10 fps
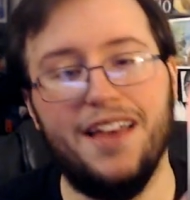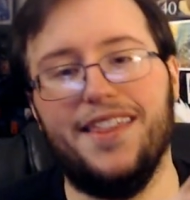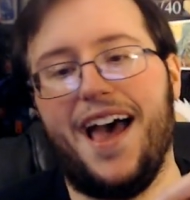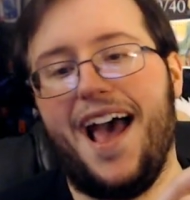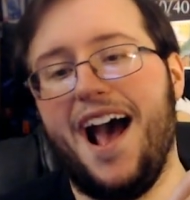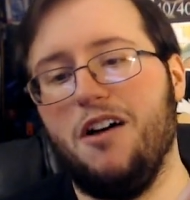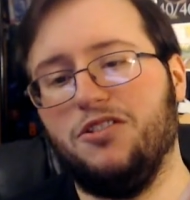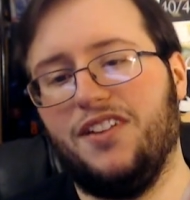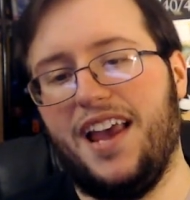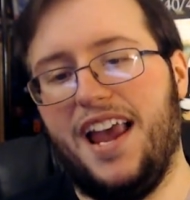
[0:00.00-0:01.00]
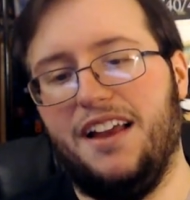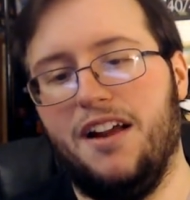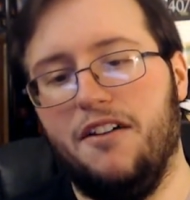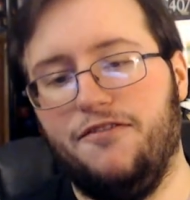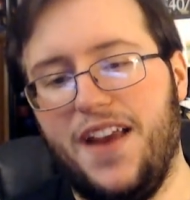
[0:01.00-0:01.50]
The House in
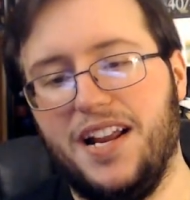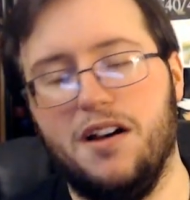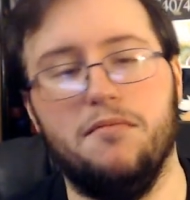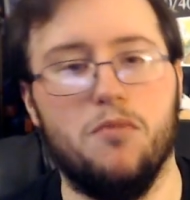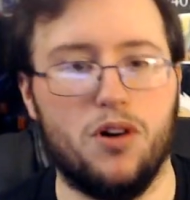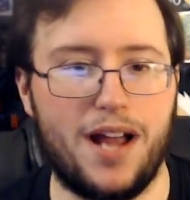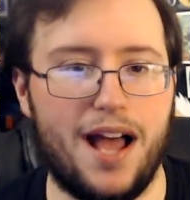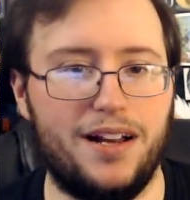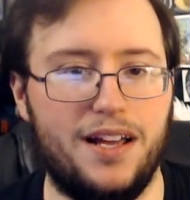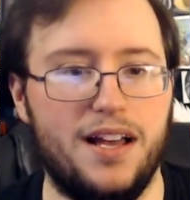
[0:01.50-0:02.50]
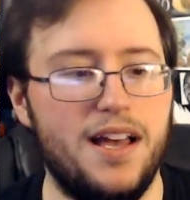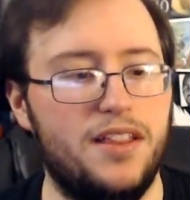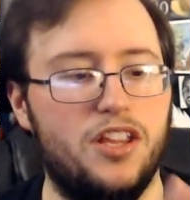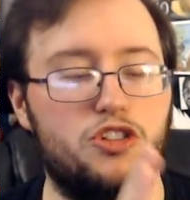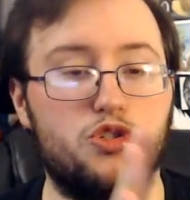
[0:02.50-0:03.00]
Fata Morgana,
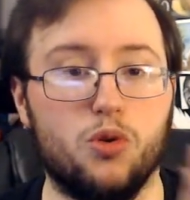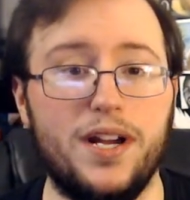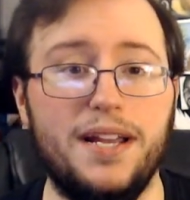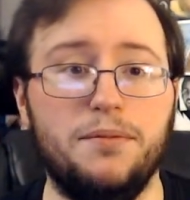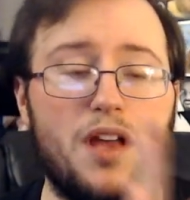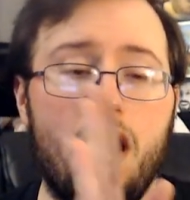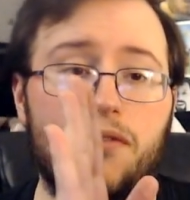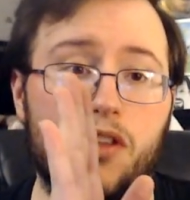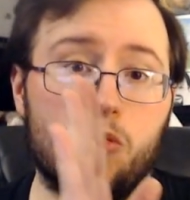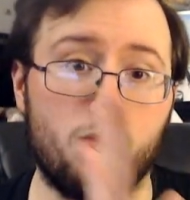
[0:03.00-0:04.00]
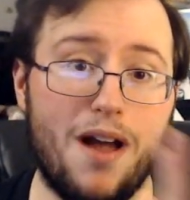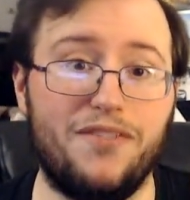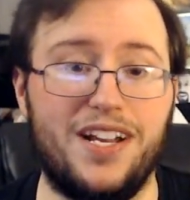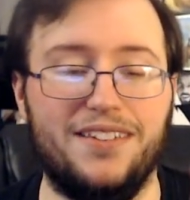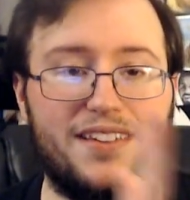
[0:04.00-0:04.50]
The Dreams of the
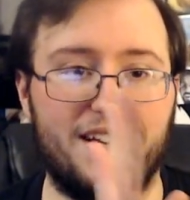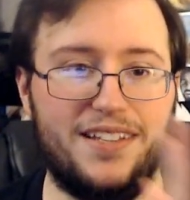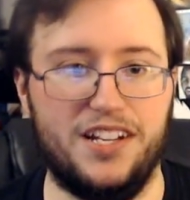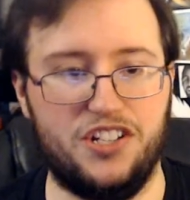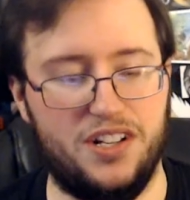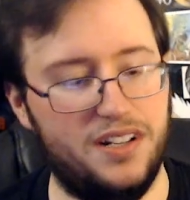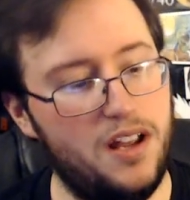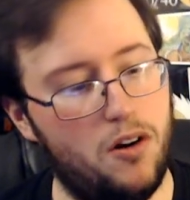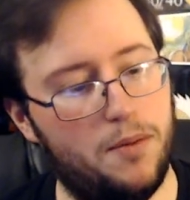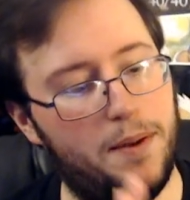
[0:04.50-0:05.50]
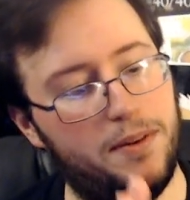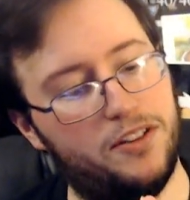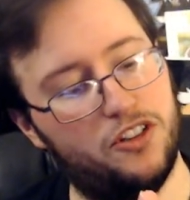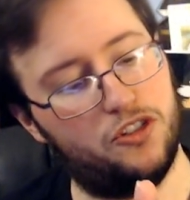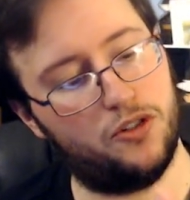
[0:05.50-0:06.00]
Revenants Edition, or maybe it's
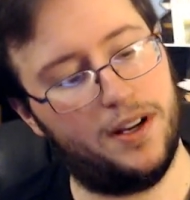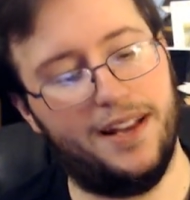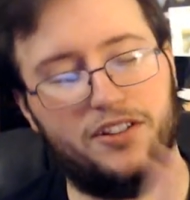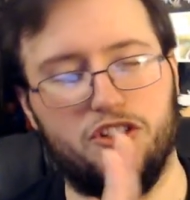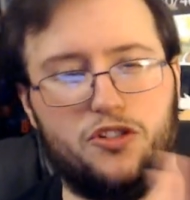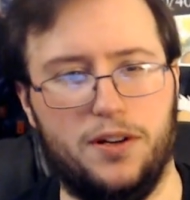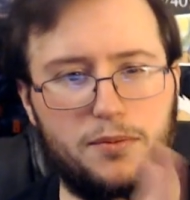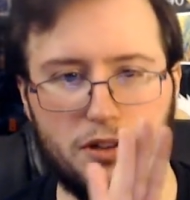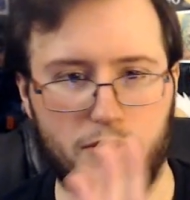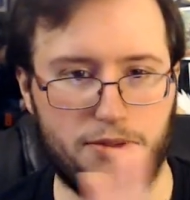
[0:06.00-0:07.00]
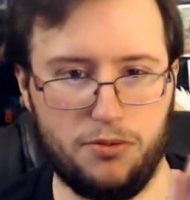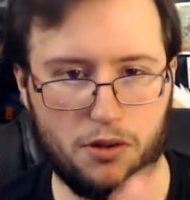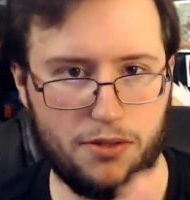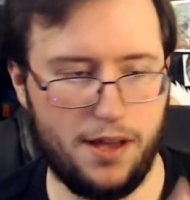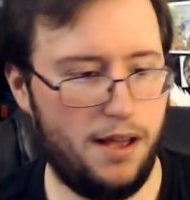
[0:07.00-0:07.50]
just dream. Yeah, it's just dreams, no,
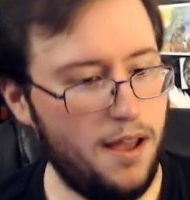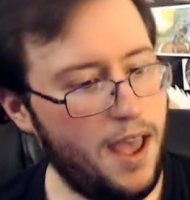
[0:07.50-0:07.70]
no the.